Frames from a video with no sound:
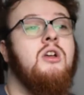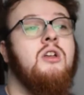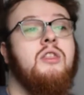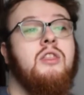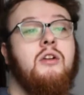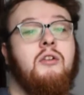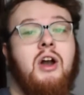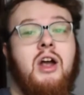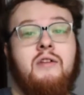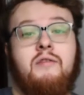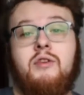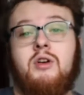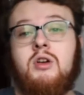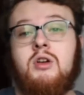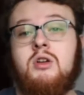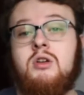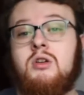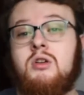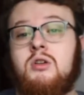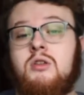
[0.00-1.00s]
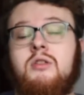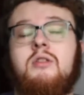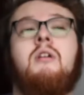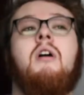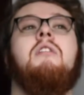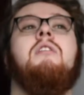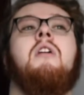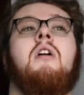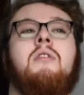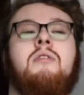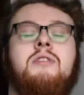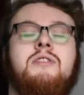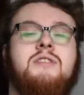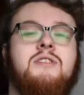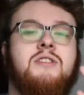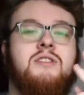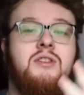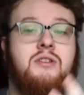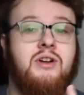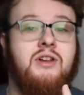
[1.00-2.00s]

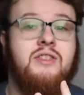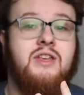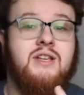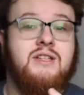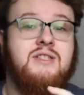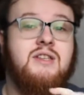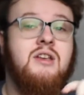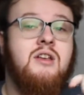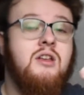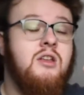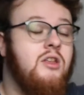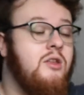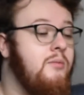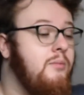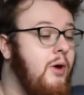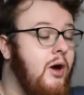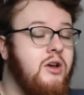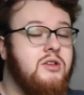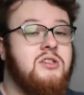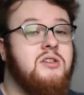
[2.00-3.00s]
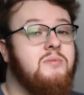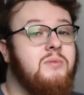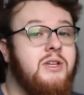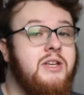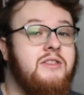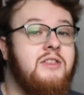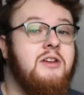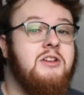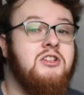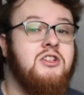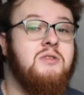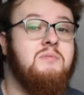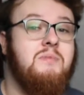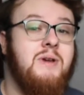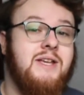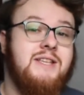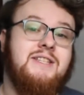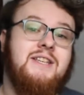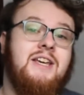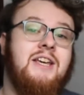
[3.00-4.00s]
there's three things. Possibly they're just
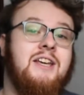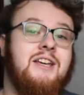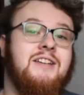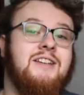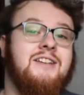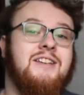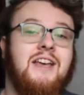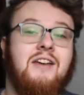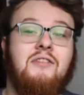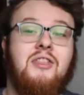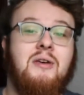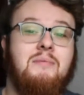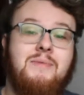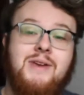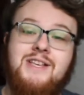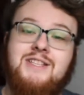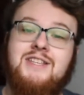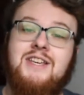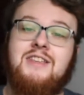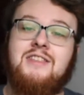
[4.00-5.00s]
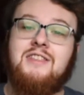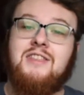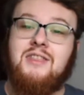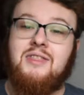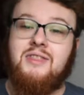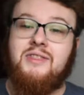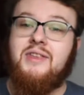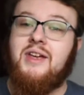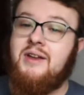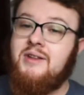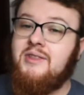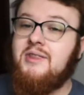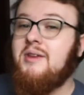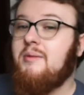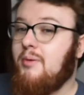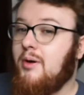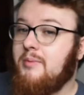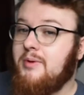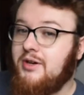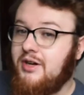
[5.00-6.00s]
busy. If they're busy, then and they
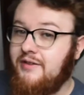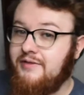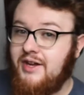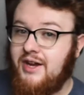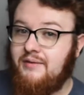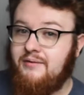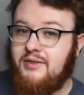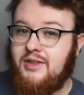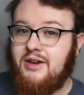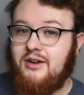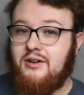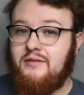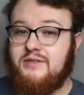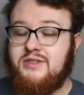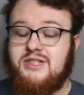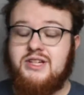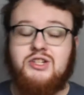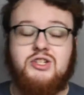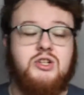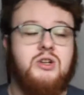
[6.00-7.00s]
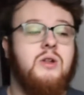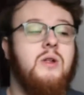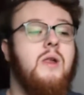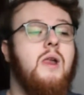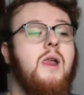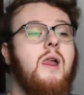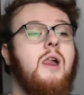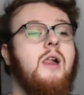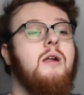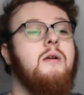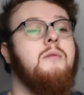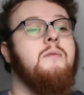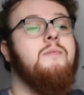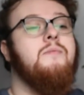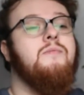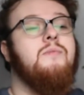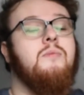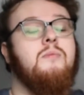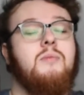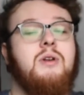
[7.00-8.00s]
probably don't have time for that conversation.
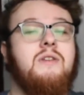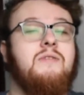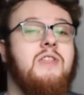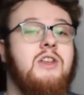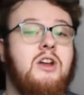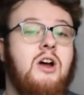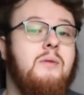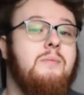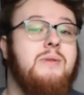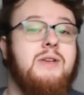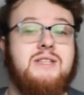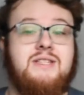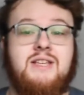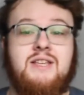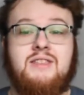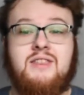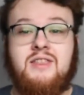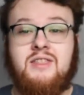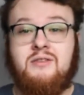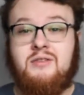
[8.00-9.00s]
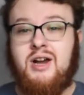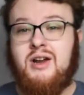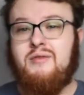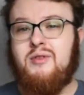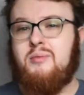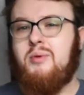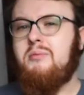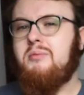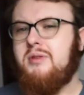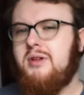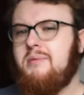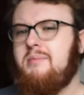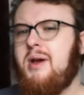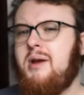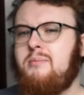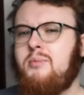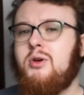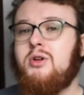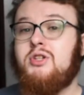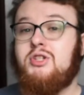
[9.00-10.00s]
But if they're not busy, then they're either probably a
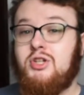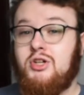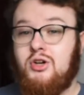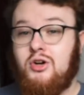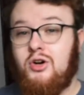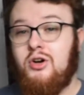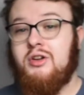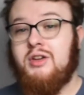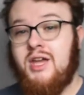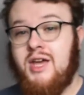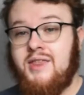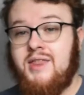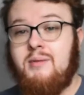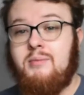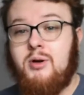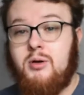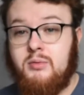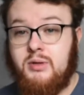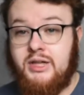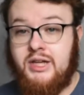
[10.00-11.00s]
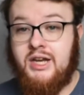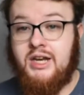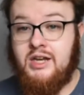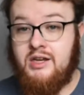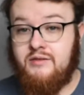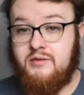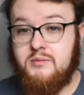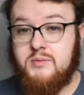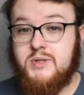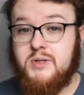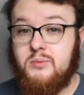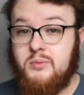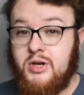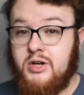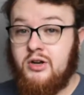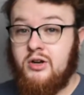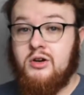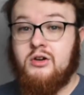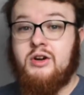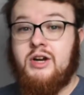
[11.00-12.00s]
bad butcher or, yeah, they're probably getting it from somewhere
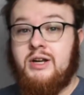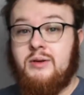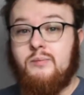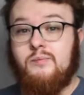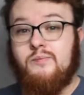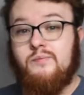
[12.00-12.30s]
not great.